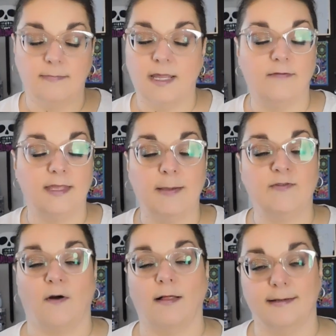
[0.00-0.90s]
Everything keeps
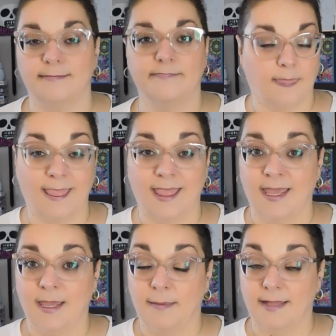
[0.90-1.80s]
falling.
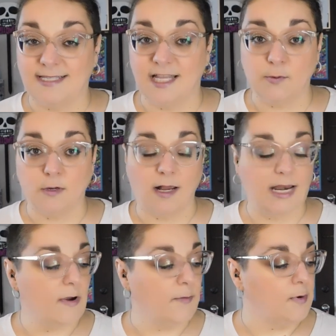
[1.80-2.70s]
But since we're talking
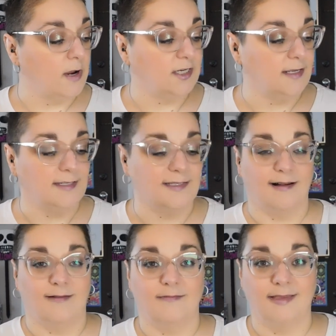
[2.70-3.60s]
about brushes,
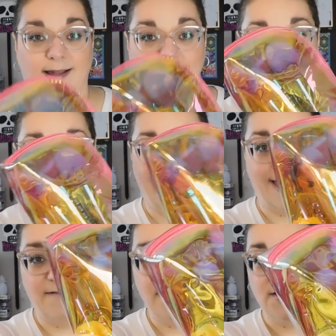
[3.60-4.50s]
yeah. I
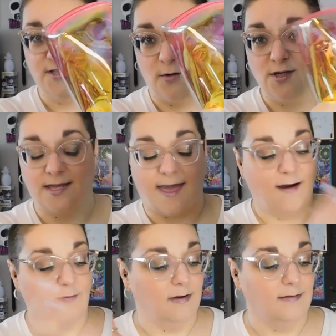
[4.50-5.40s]
have the Doja
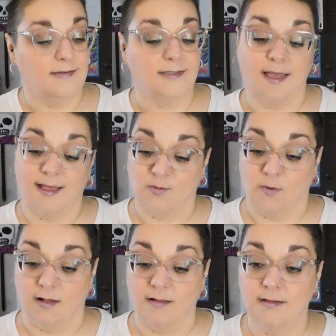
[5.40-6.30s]
Cat ones as
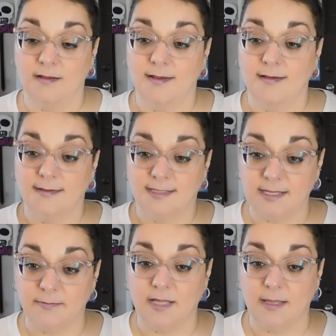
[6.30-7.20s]
well,
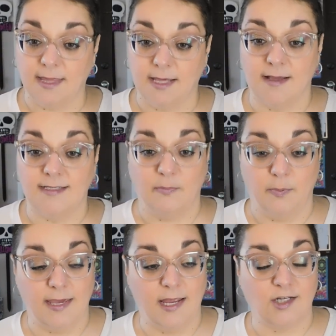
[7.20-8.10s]
simply because
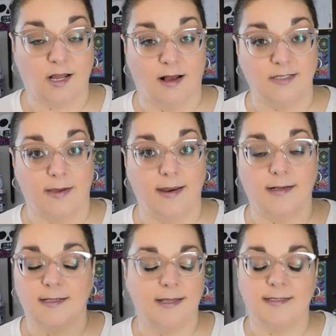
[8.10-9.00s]
BH
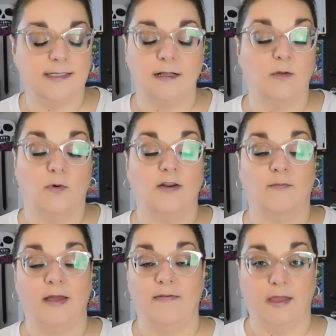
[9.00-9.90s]
Cosmetics is still one of
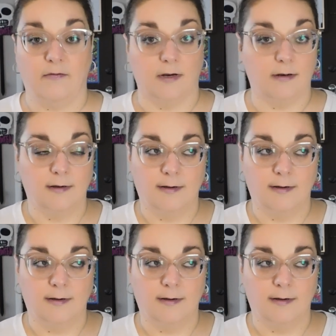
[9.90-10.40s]
my favorite